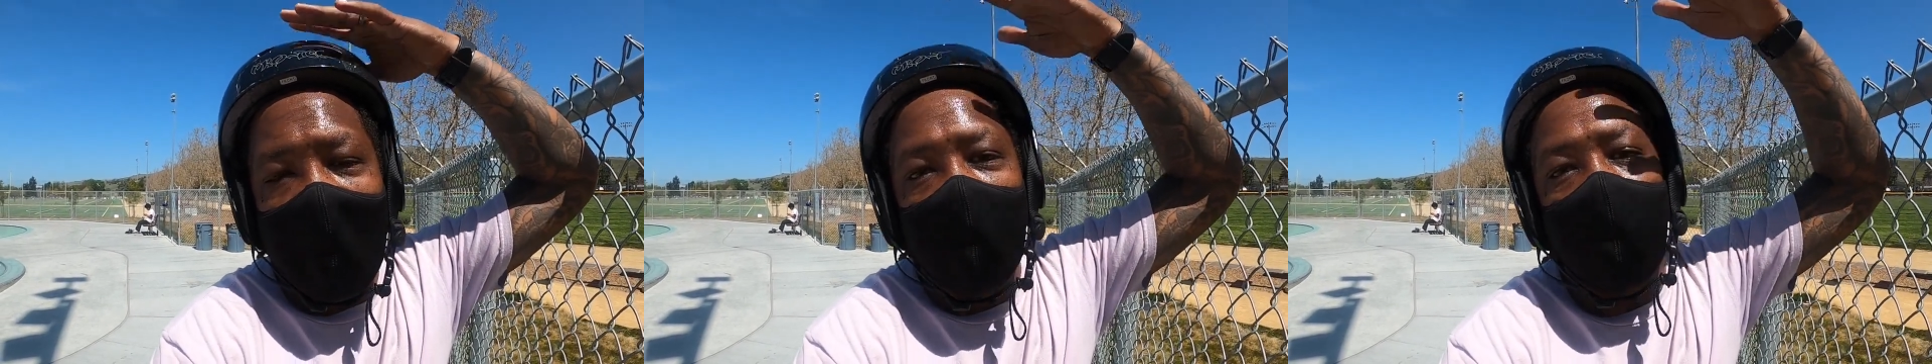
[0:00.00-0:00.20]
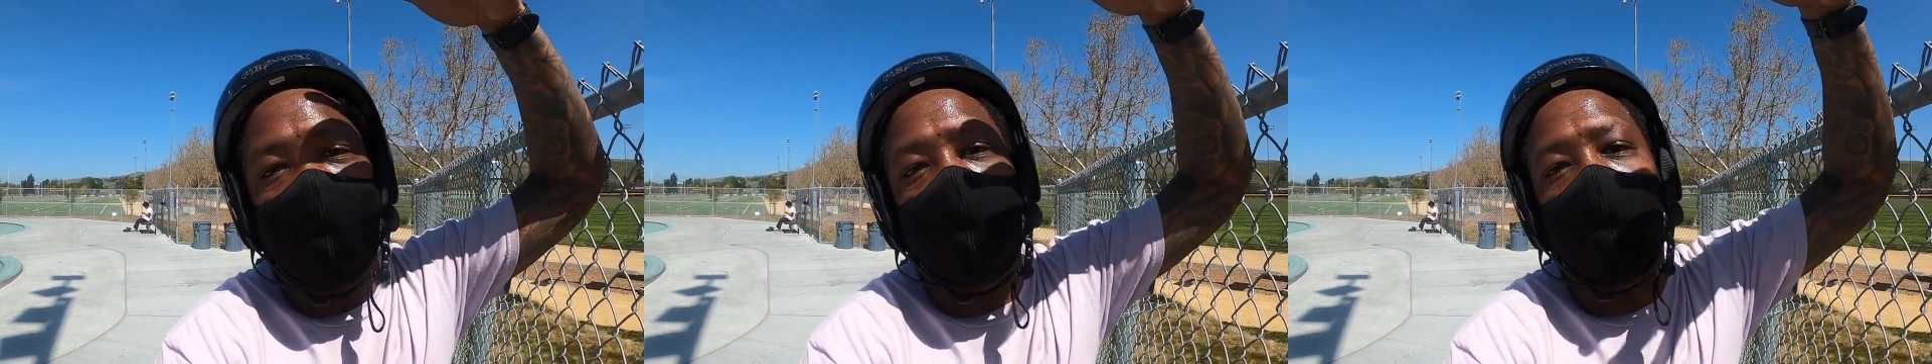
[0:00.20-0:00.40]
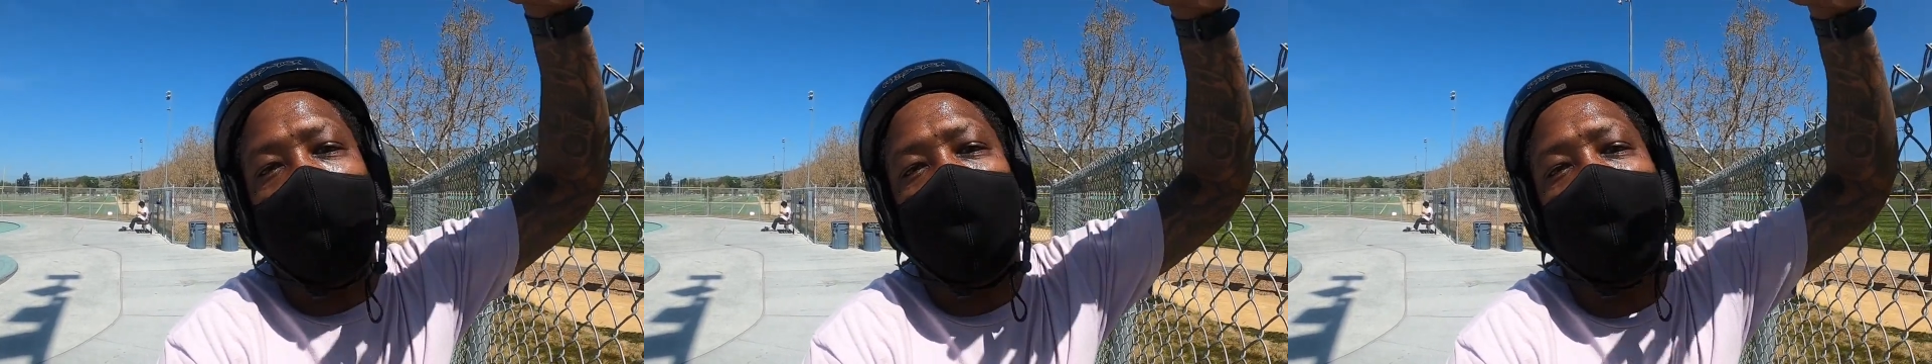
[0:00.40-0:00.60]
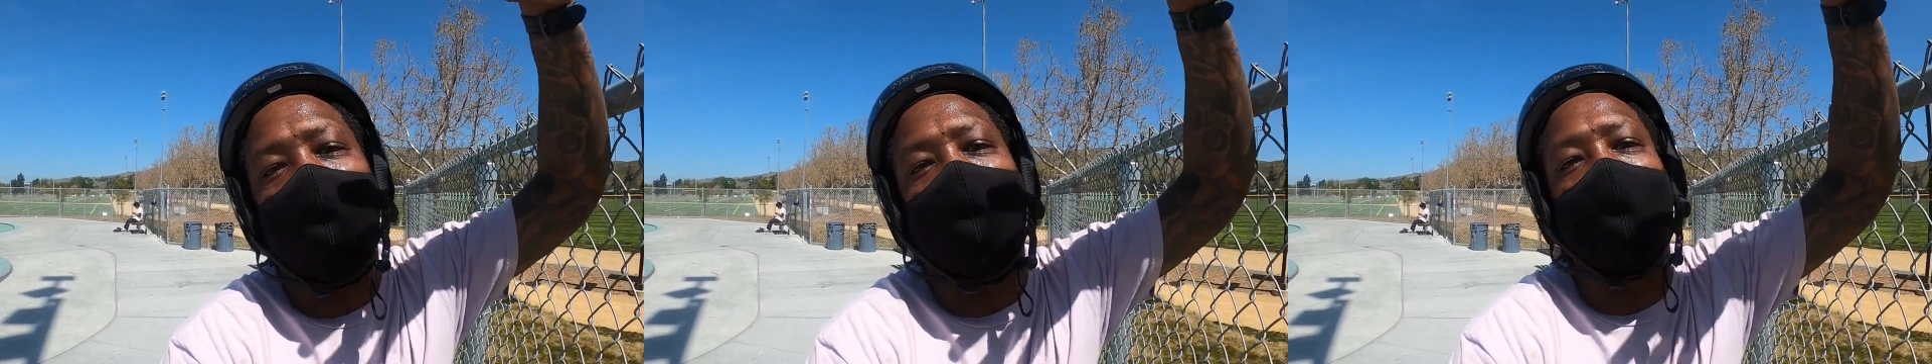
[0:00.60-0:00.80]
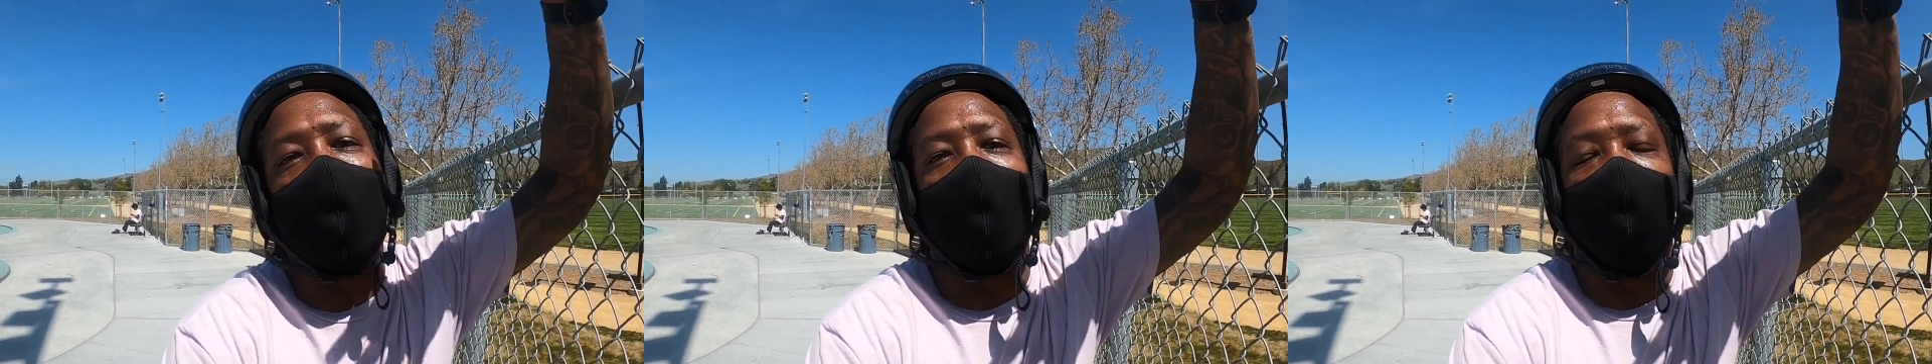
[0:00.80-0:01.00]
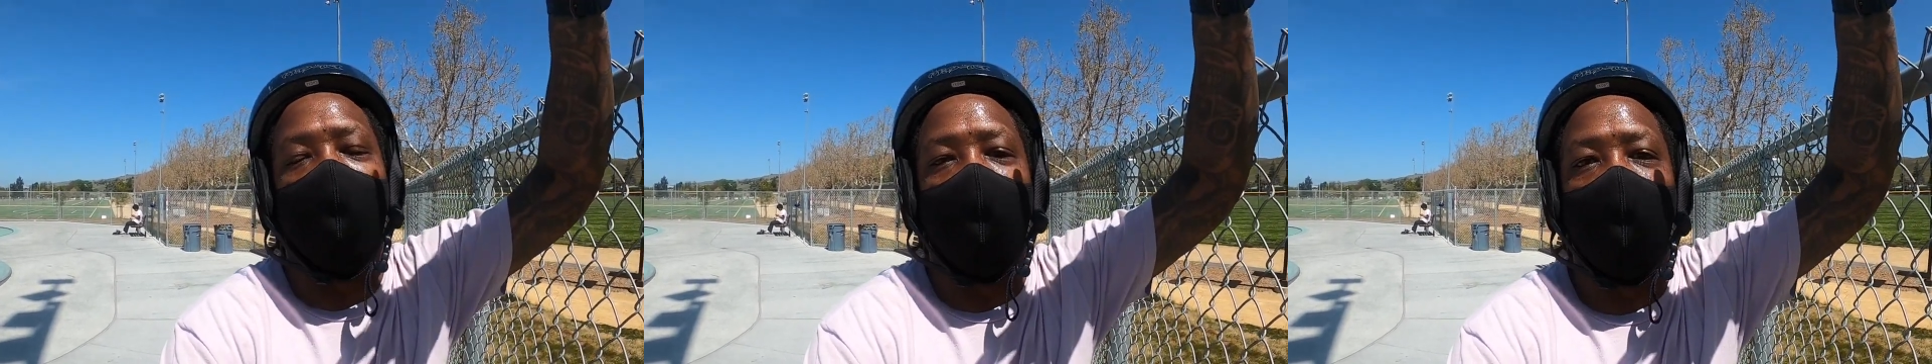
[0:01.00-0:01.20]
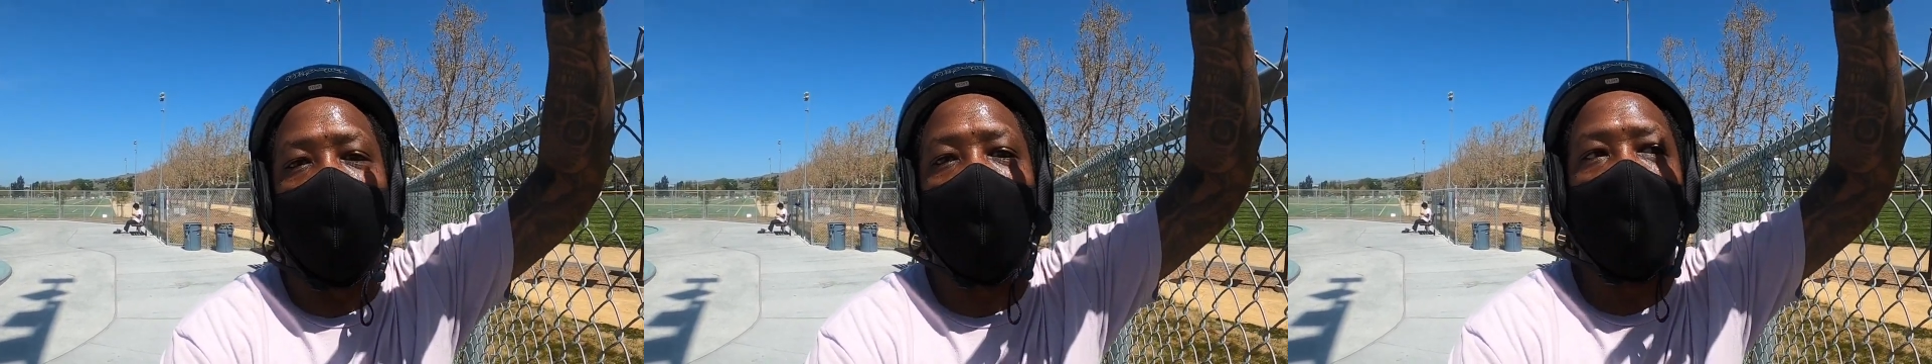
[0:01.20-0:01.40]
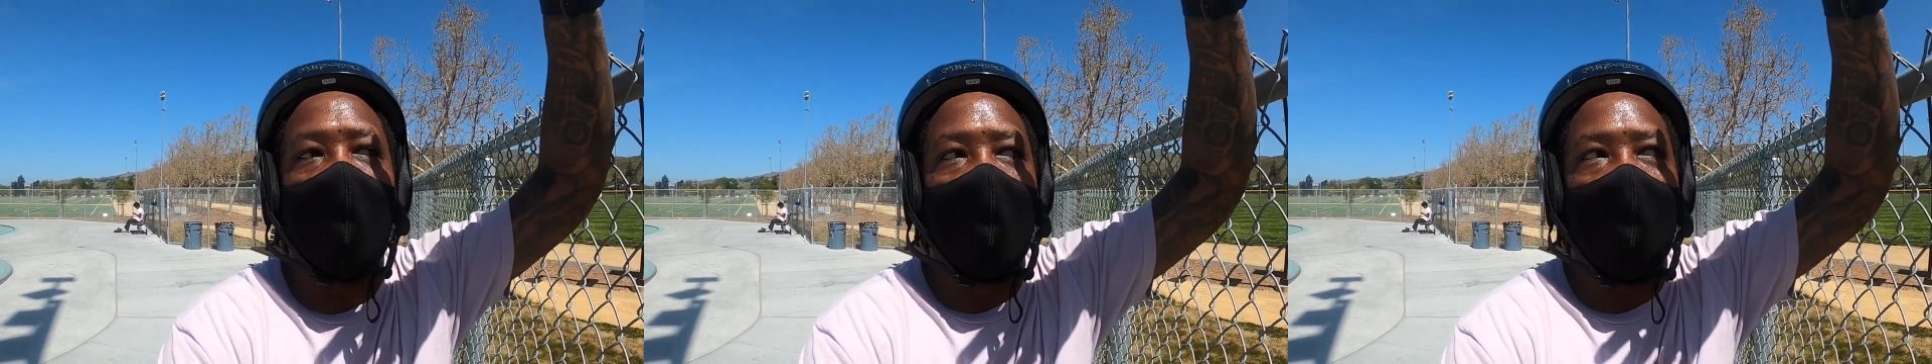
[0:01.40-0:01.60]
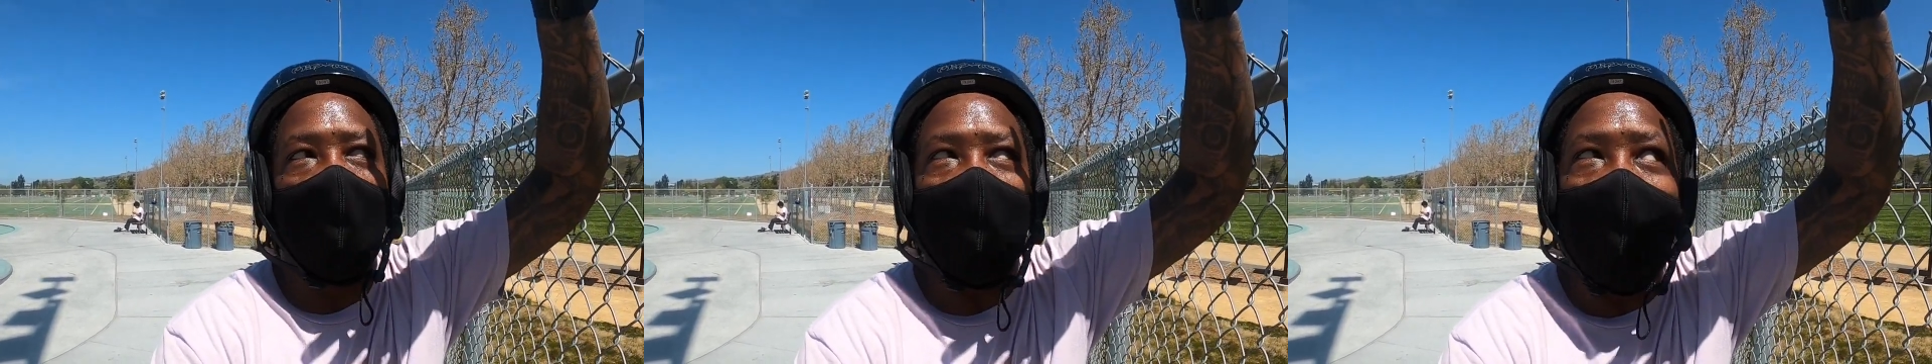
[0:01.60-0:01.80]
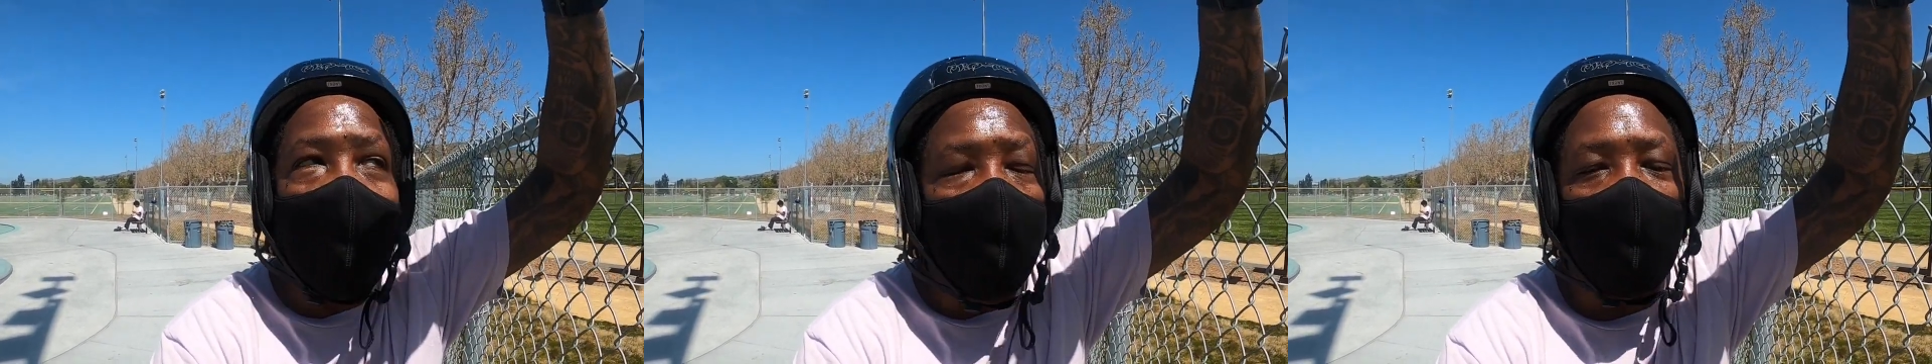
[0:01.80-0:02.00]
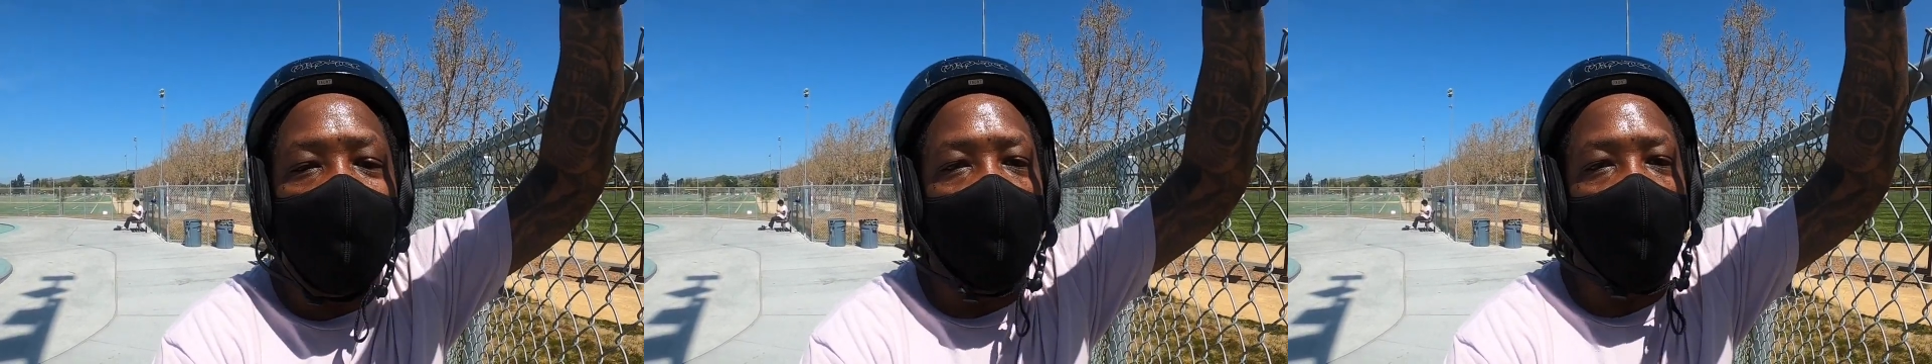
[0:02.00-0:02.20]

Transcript: So I stress this enough. In every